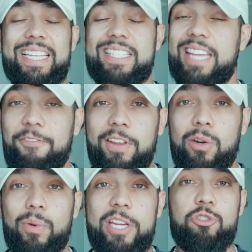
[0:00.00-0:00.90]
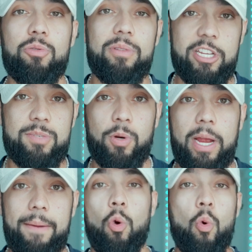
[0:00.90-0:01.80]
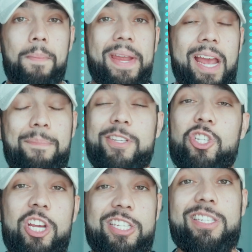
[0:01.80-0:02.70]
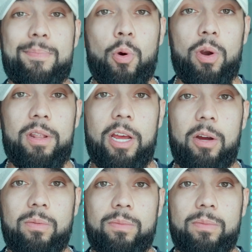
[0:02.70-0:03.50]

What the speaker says: that's definitely gonna ring true in this prep. Warming up is just as important though.